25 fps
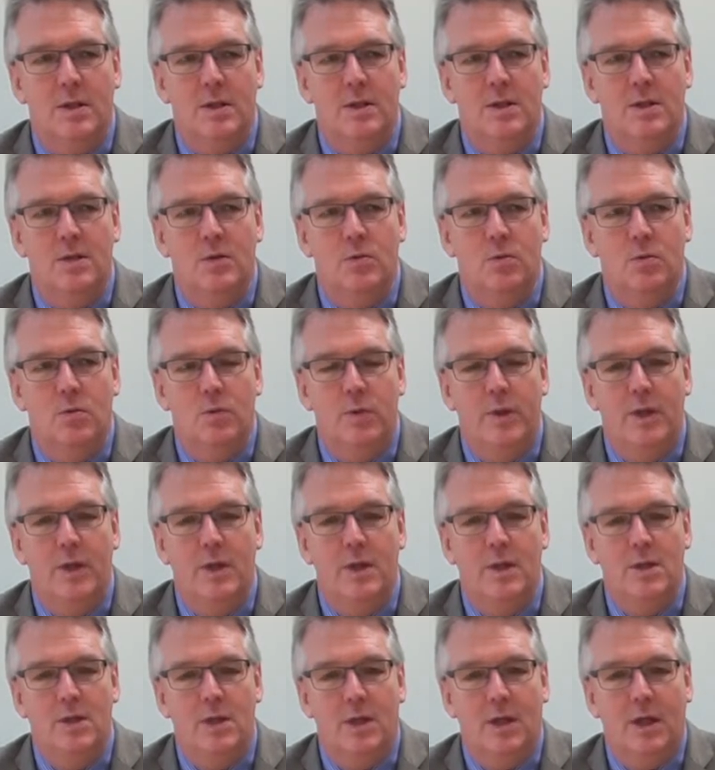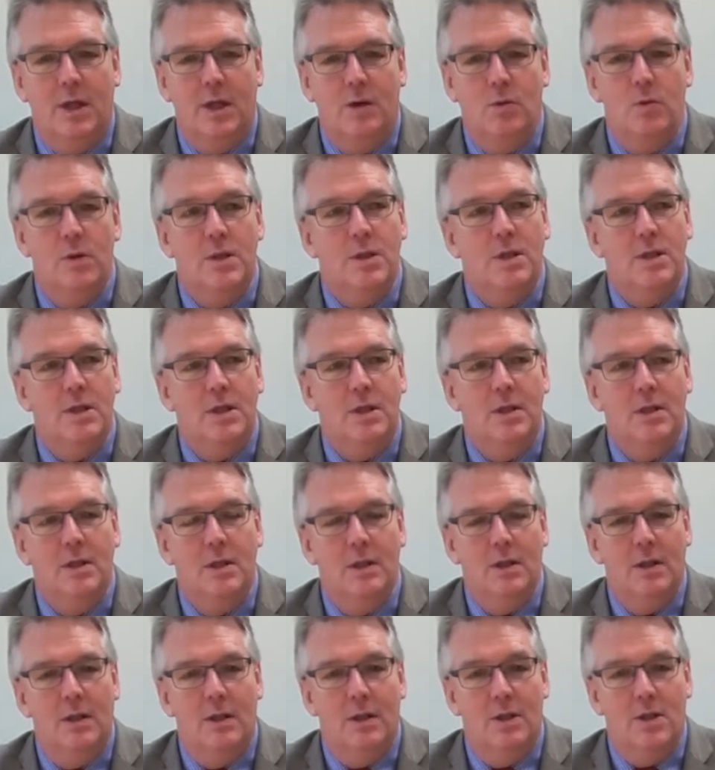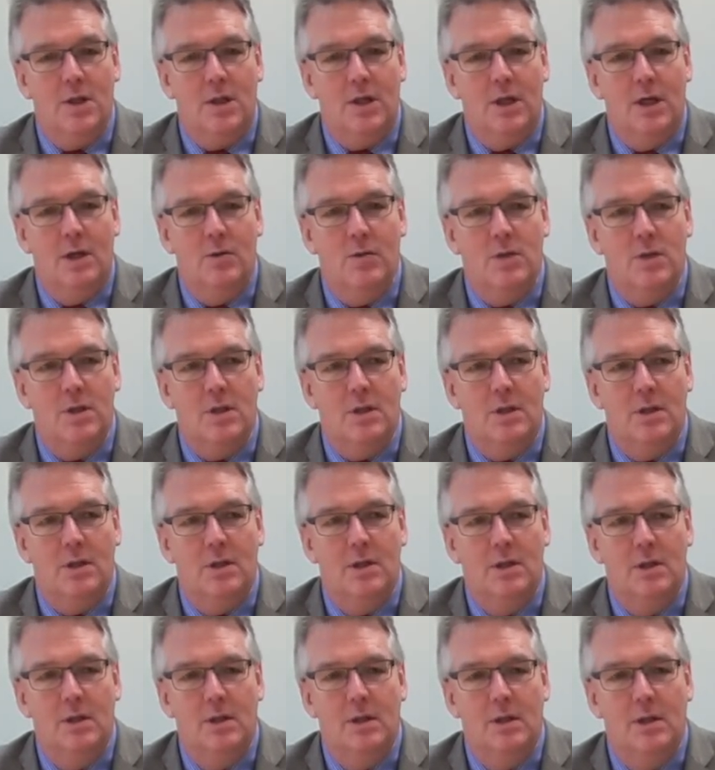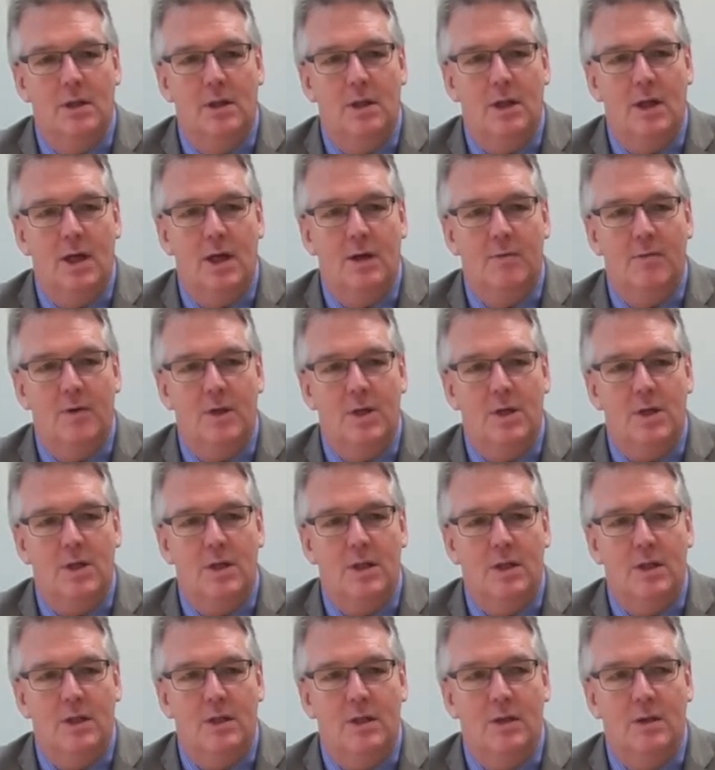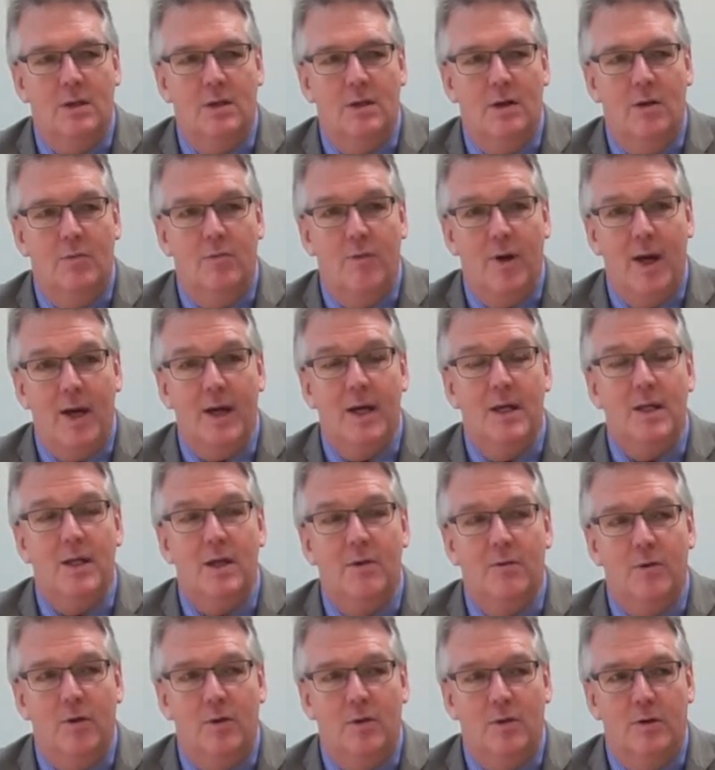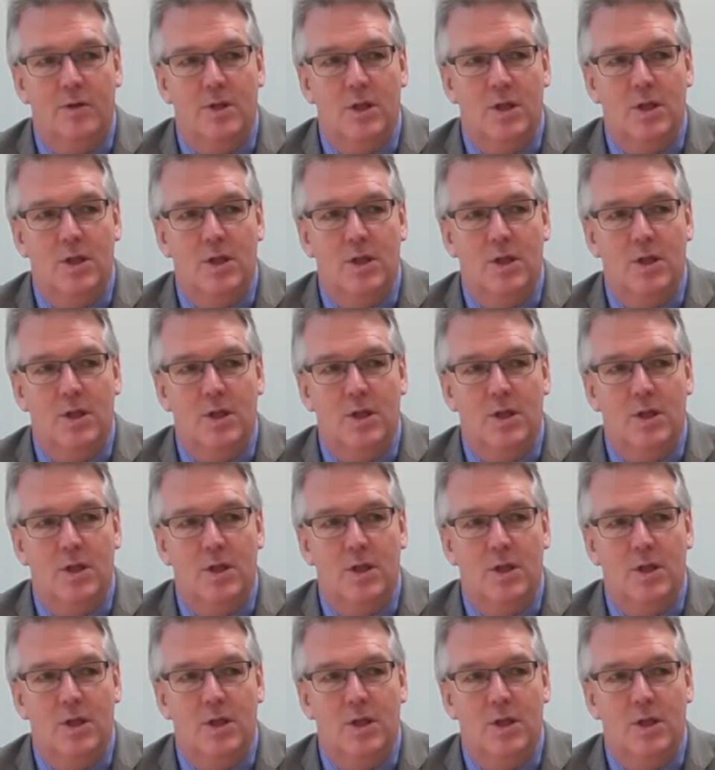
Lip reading: that we as a county and as a council are facing a very difficult